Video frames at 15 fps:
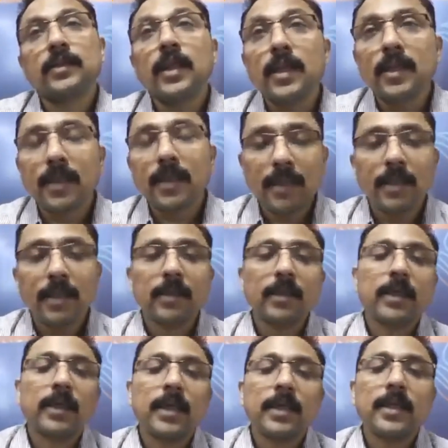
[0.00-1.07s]
three key
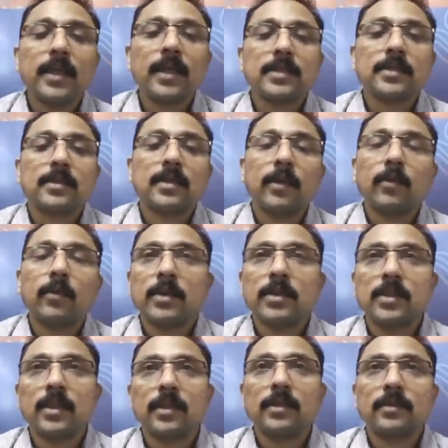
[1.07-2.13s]
areas, I
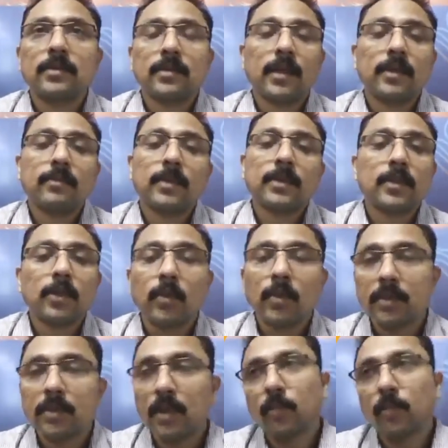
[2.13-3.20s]
would say cyber
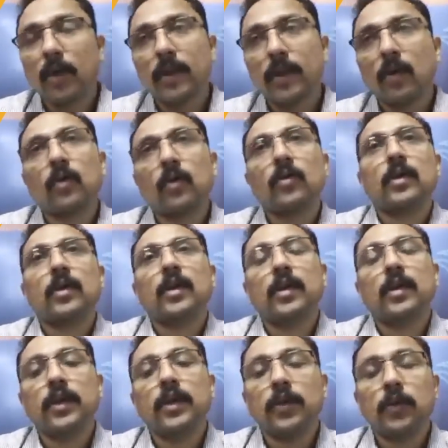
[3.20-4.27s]
security
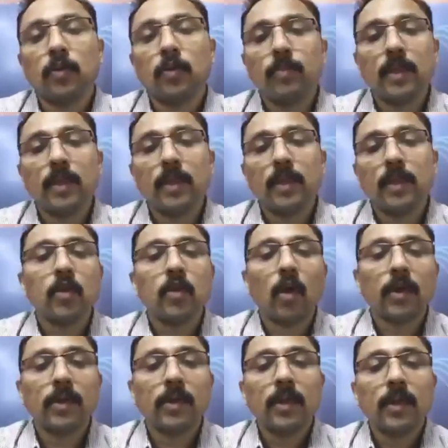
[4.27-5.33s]
3.0 need to be looked
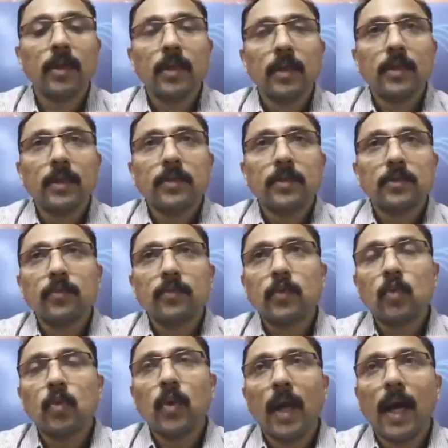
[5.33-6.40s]
on. So
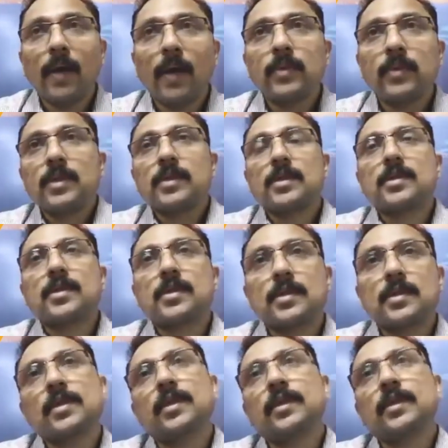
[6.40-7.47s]
to have this